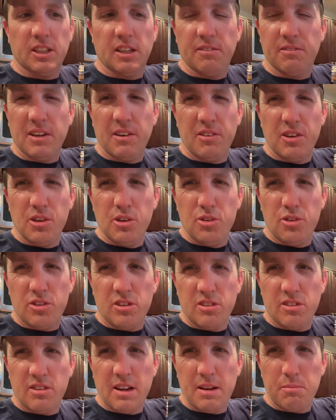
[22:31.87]
I've never used the
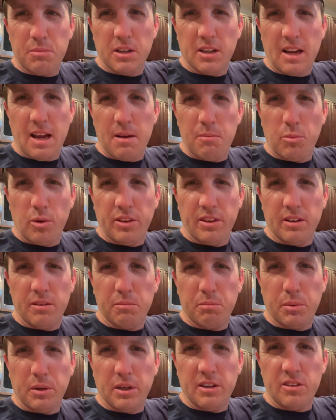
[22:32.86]
tape that came with
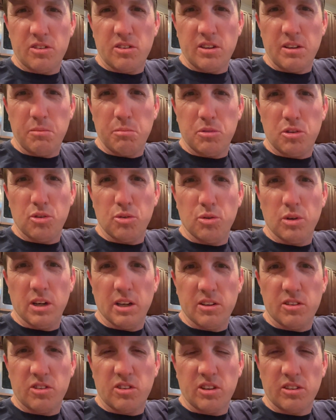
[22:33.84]
it, but it seemed to
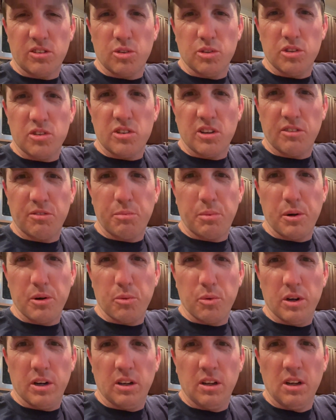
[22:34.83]
stick to itself pretty
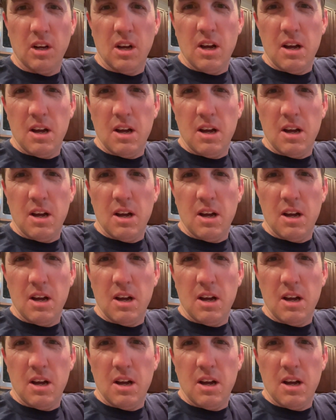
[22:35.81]
well.